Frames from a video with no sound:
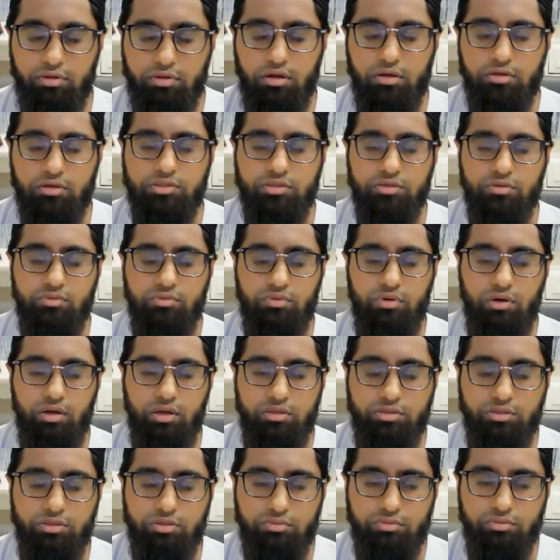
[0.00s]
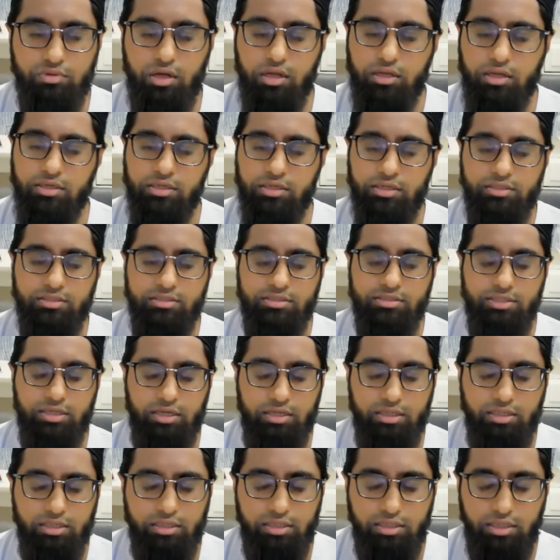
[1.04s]
We also want to run in
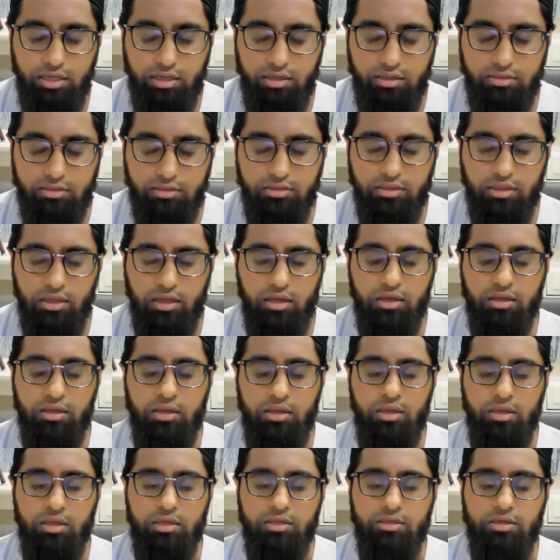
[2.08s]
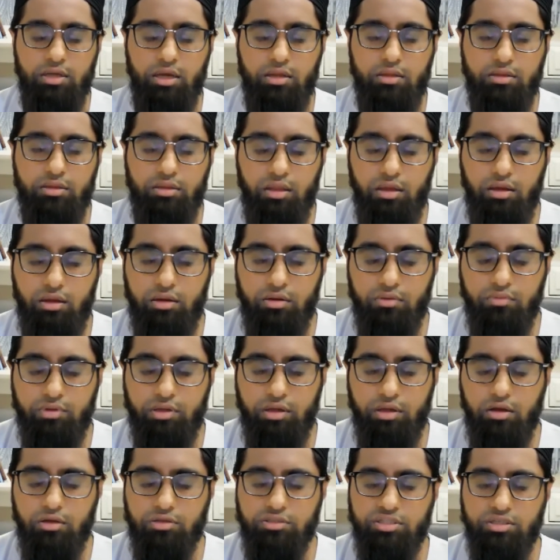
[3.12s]
sa'i, Ya Allah. Ya Allah,
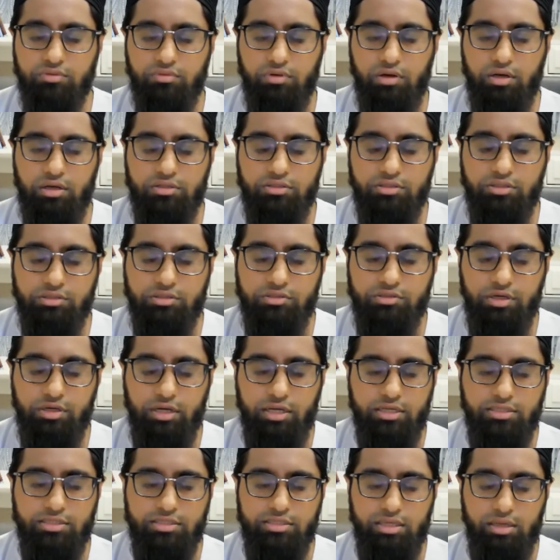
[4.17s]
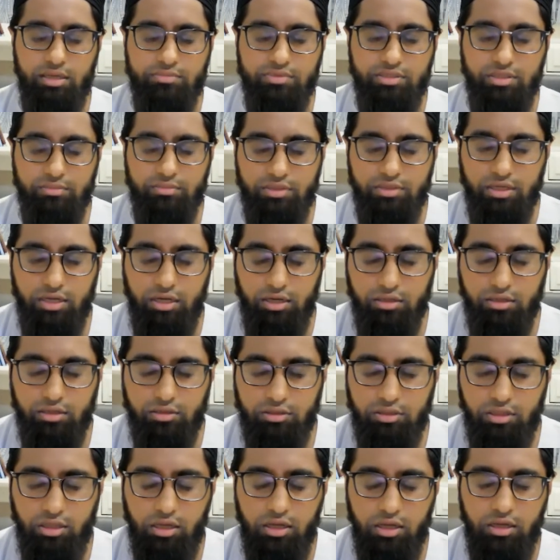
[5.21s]
we also want to drink zamzam, Ya
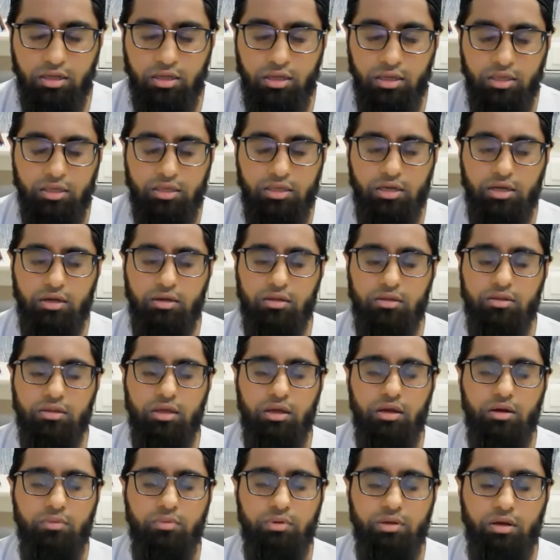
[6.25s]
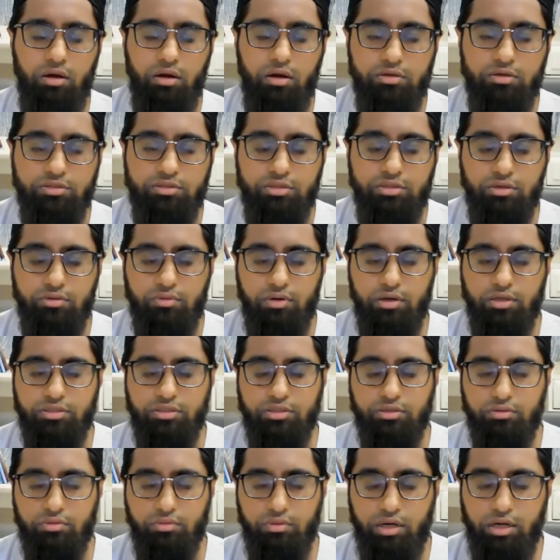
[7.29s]
Allah. Ya Allah, we also
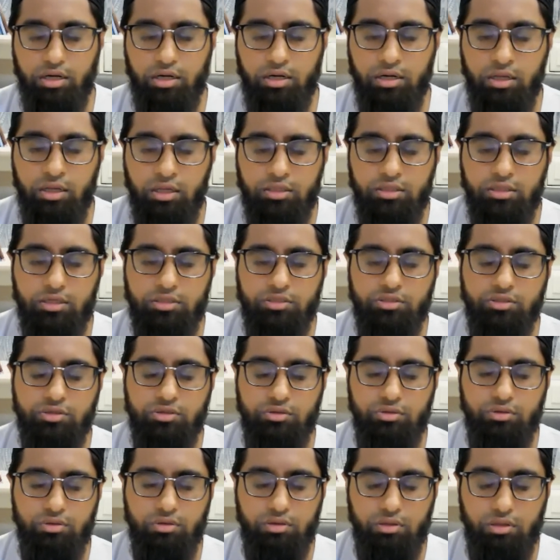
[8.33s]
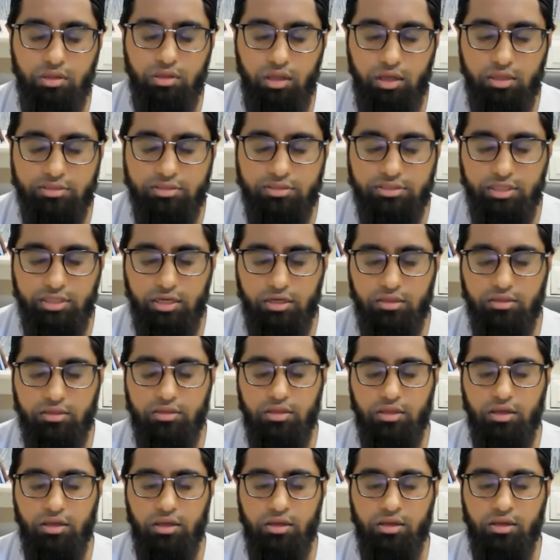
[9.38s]
want to wear the 2 cloths, Ya
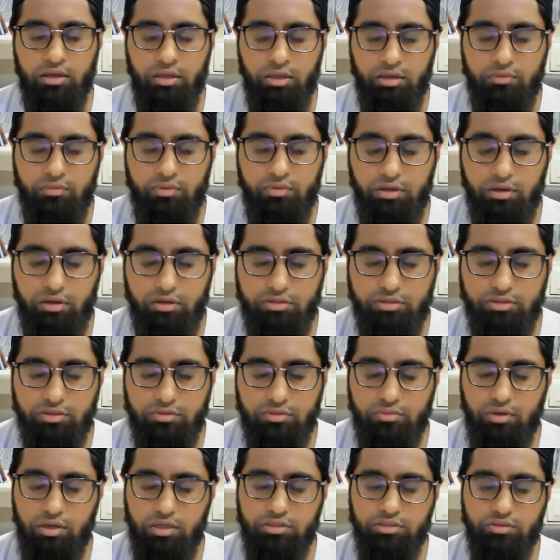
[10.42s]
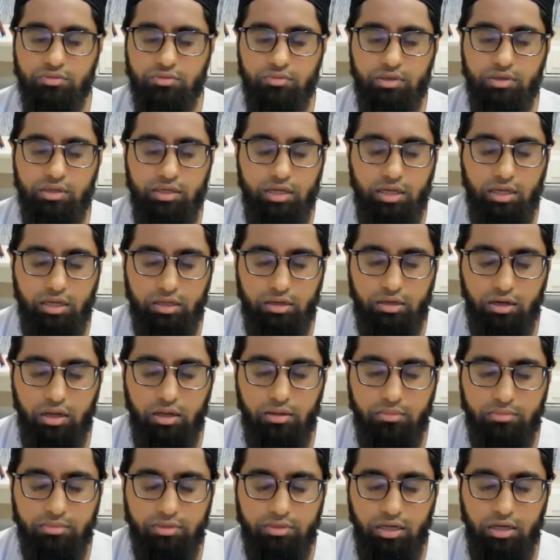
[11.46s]
Allah. We also want to wear
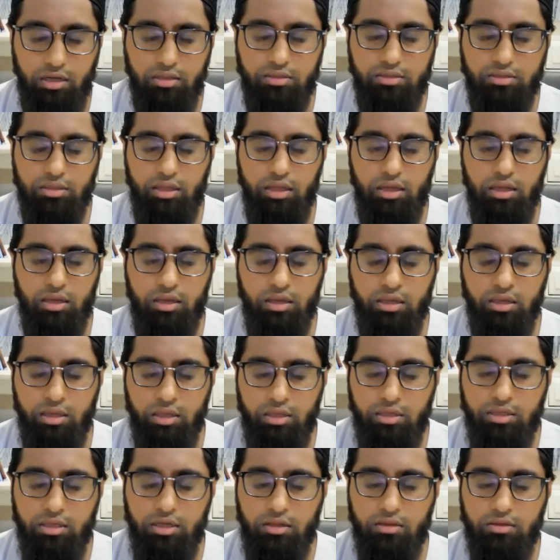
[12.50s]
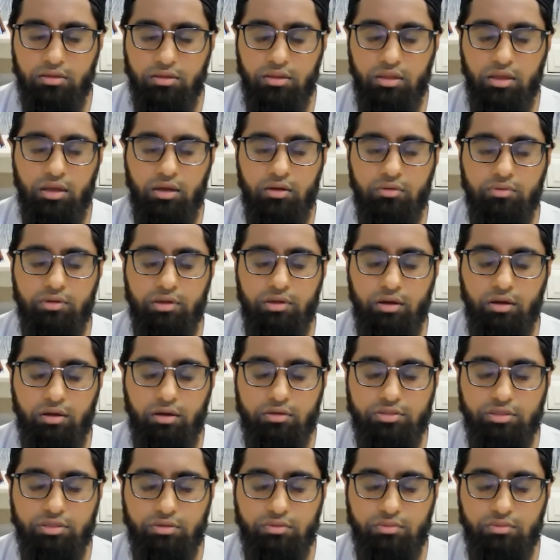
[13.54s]
ihram, Ya Allah. Ya Allah, we
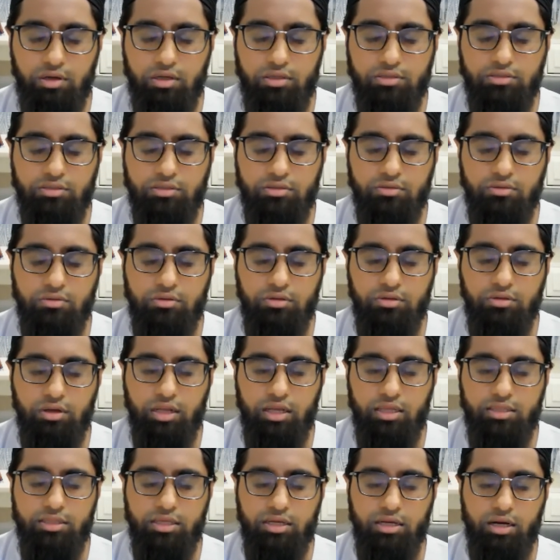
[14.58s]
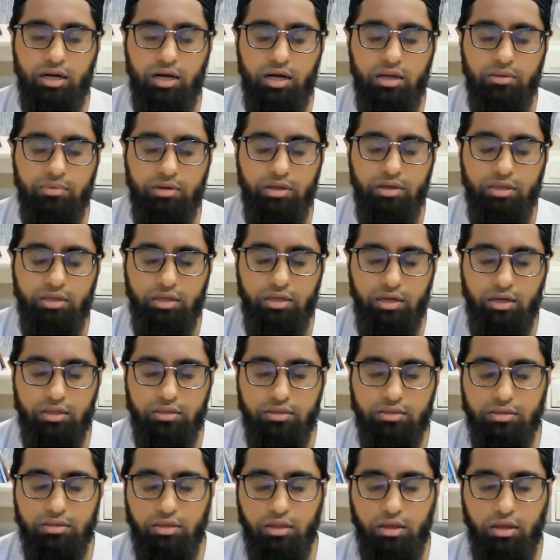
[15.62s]
also want to look at the Kaaba, Ya
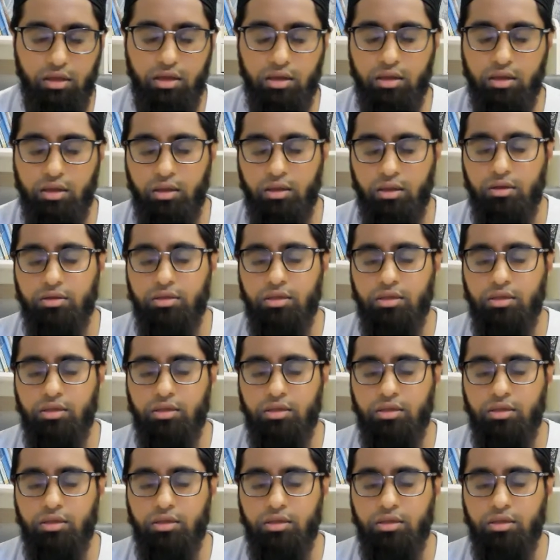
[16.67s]
Allah.